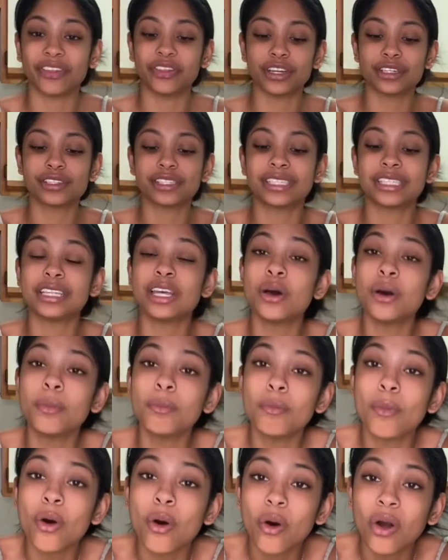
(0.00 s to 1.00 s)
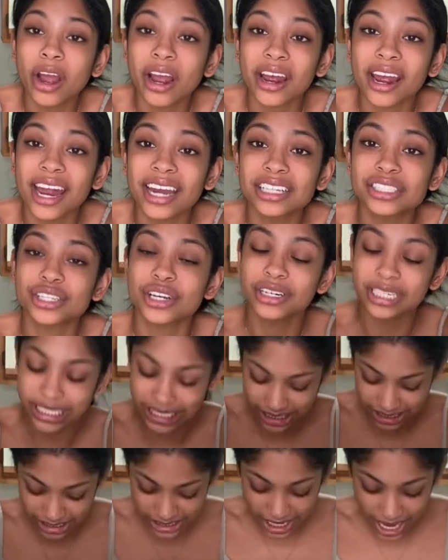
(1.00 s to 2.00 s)
There's still more and it's already
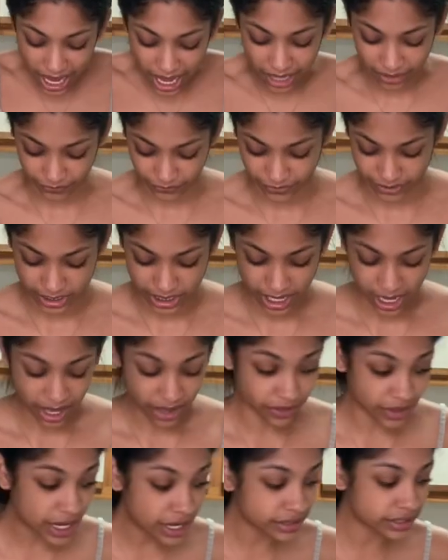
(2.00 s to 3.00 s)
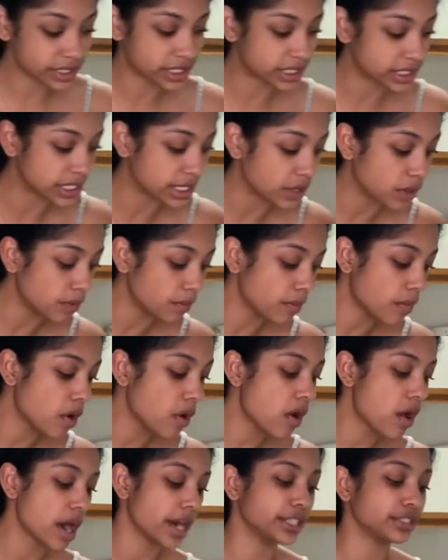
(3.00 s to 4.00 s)
stuffed. There's still
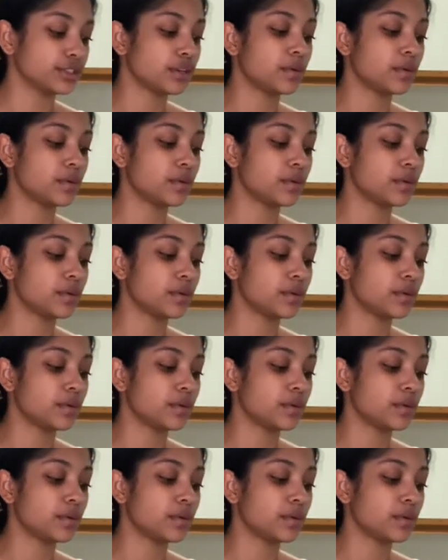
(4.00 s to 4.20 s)
more. So